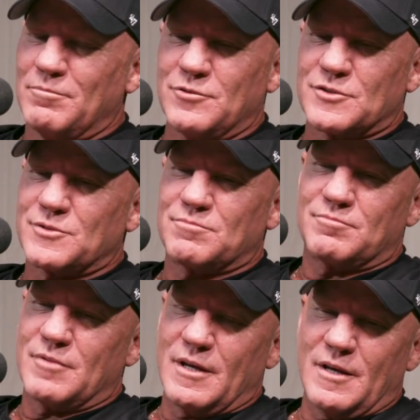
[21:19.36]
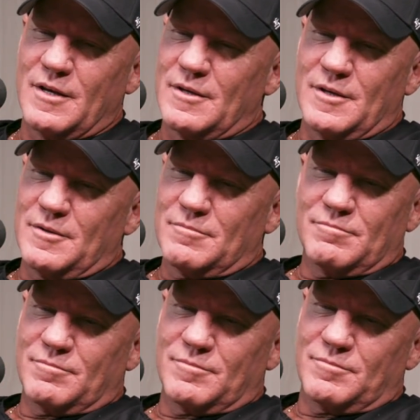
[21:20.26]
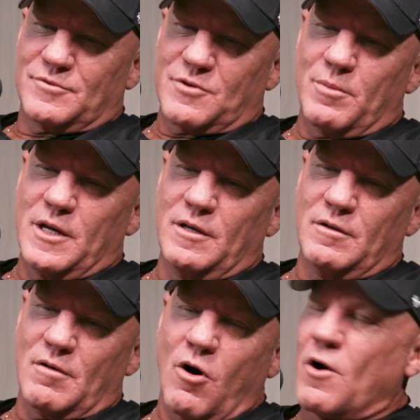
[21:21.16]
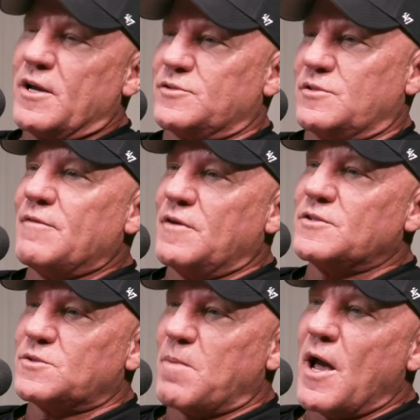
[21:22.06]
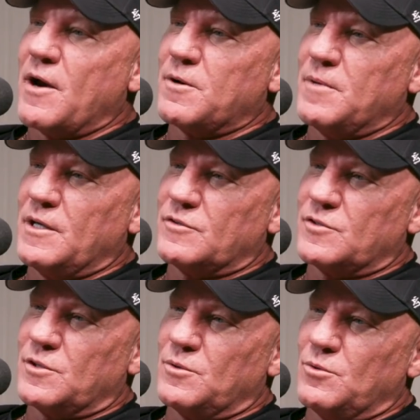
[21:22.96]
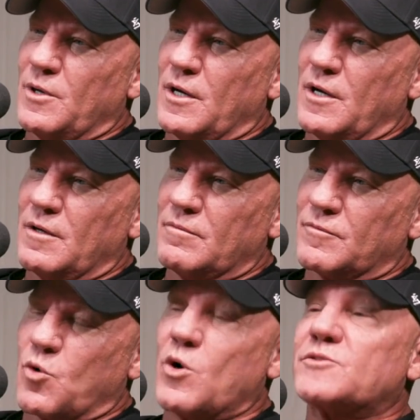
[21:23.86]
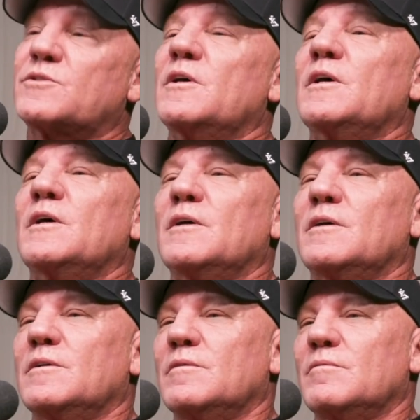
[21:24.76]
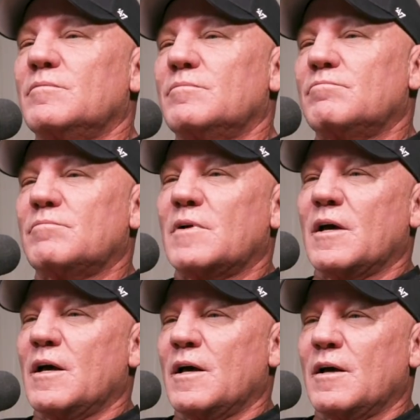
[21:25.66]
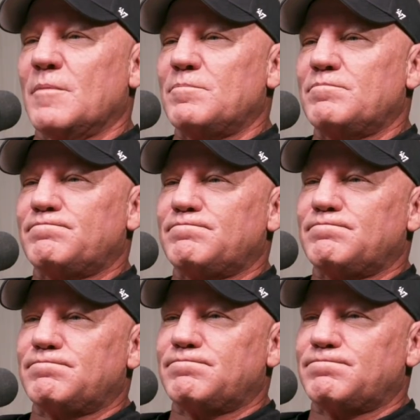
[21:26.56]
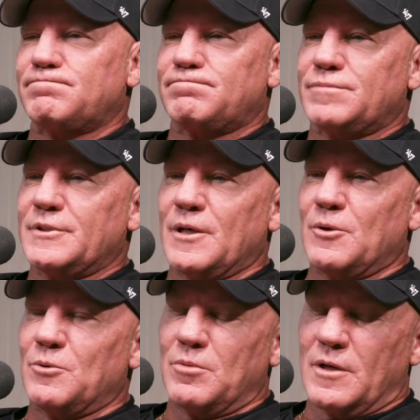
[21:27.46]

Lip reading: Just so many artists have inspired me to, of course, you know,